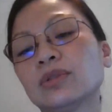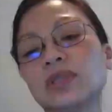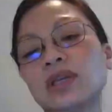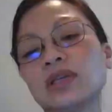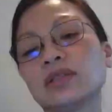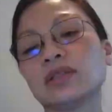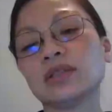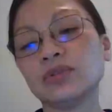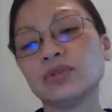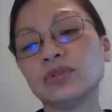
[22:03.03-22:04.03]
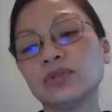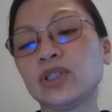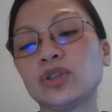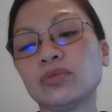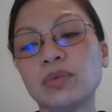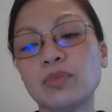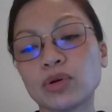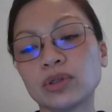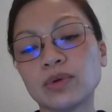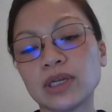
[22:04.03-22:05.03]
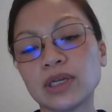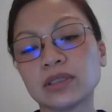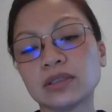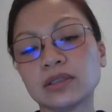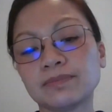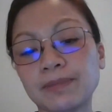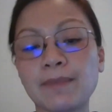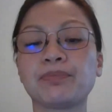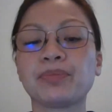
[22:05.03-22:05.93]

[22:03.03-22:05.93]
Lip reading: things you definitely should report to us. Yeah.